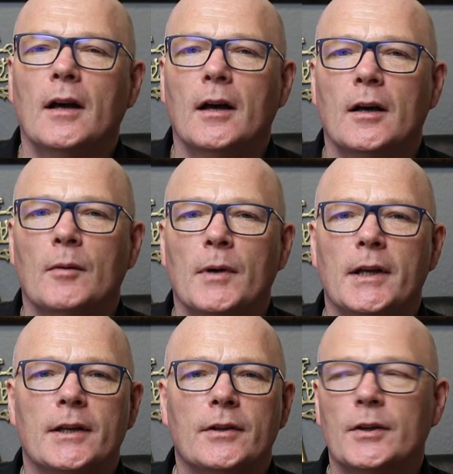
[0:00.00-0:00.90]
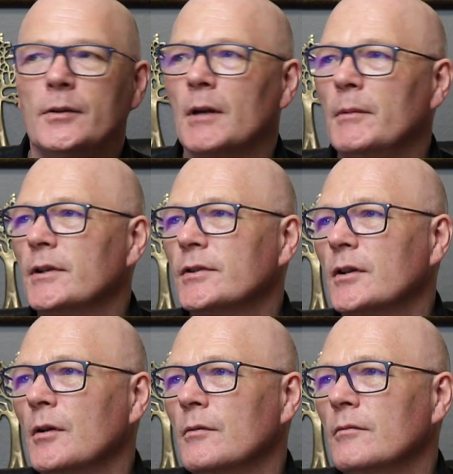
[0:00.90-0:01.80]
um, and you can do that let me just
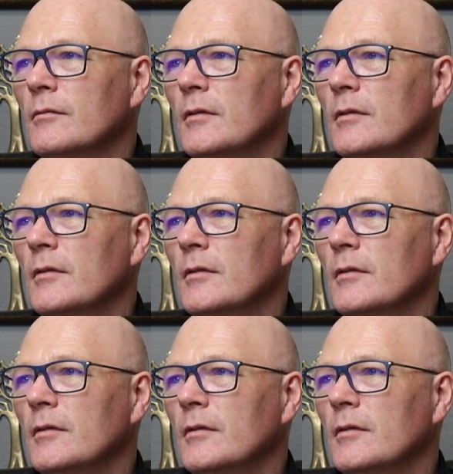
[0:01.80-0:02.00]
go and